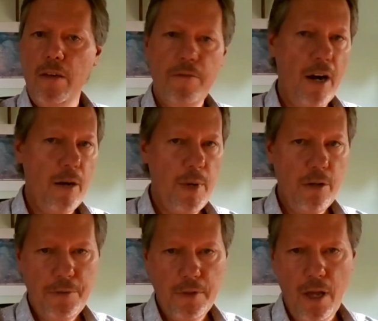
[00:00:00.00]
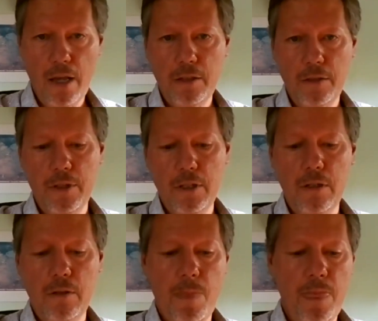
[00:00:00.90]
environmental
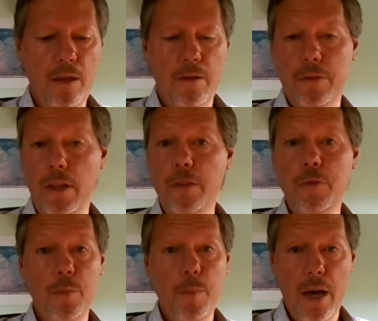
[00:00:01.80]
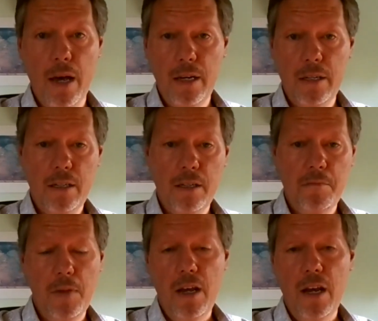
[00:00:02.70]
philosophy, philosophy of mind,
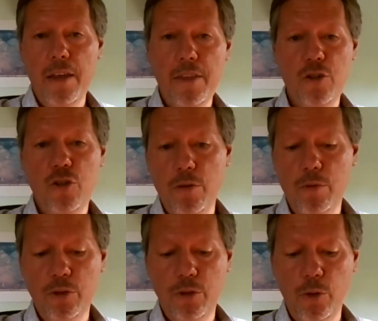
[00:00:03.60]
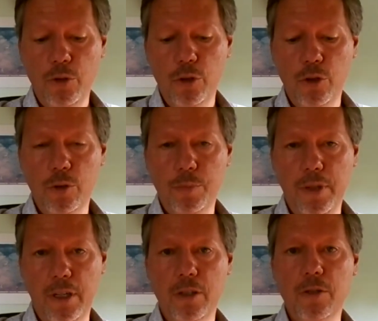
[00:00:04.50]
and then general social,
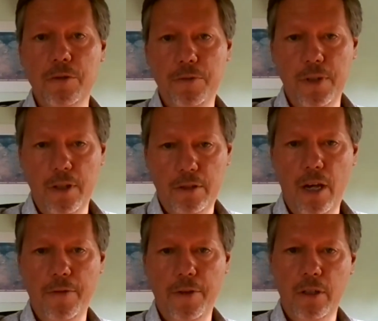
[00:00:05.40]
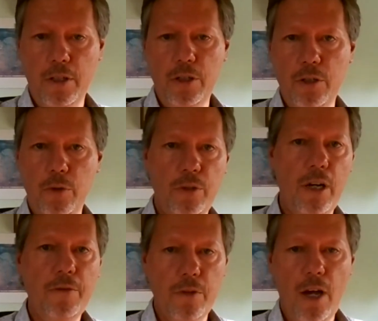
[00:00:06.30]
political, philosophical issues. And
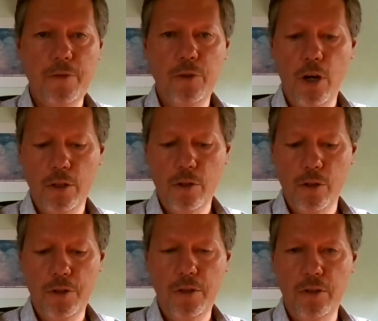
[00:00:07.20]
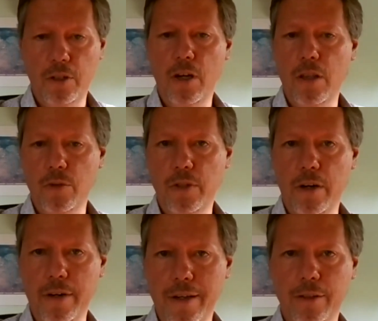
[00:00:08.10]
I've I've taught courses in all those
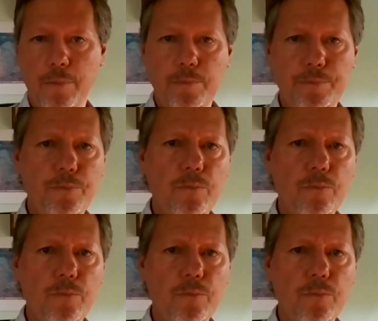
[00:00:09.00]
areas.